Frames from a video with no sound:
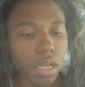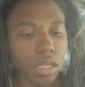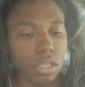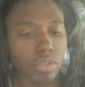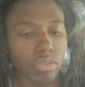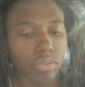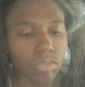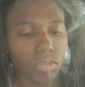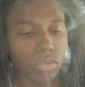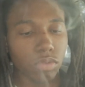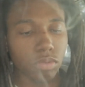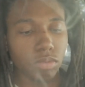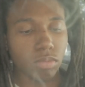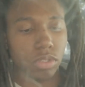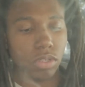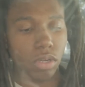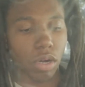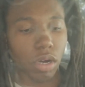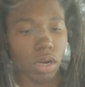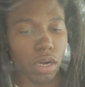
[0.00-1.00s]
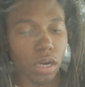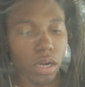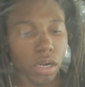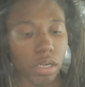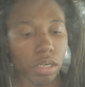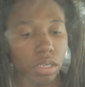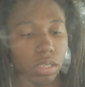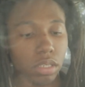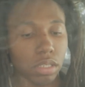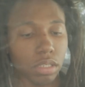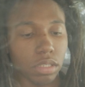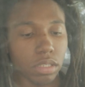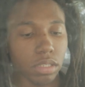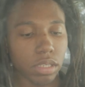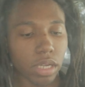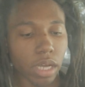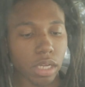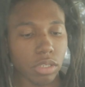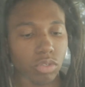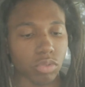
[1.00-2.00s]
Shrooms are
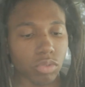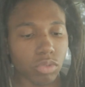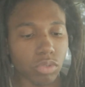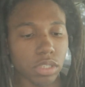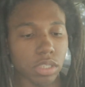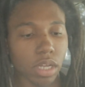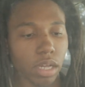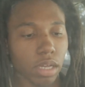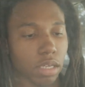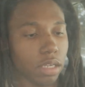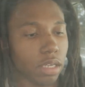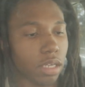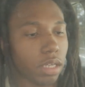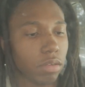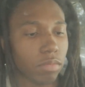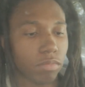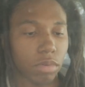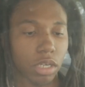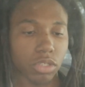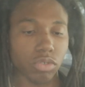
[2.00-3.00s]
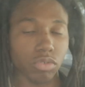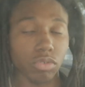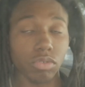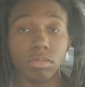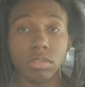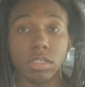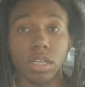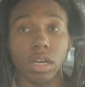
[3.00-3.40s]
natural psychedelic mushrooms